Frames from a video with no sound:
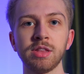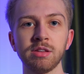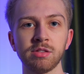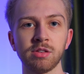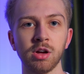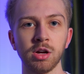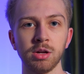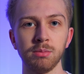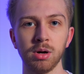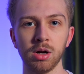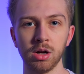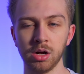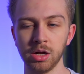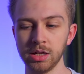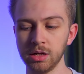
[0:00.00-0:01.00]
This time
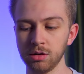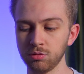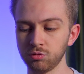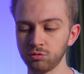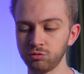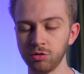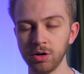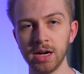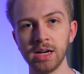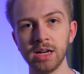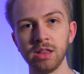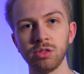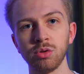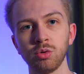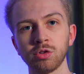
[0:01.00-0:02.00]
I really
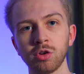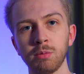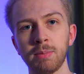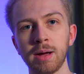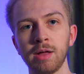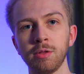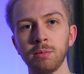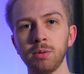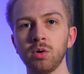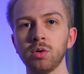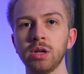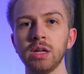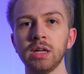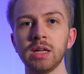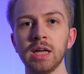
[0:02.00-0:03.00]
thought about the
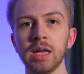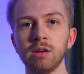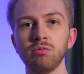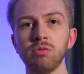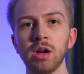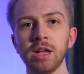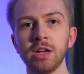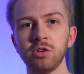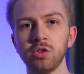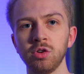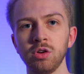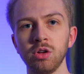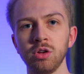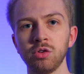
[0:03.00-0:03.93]
blocking in relation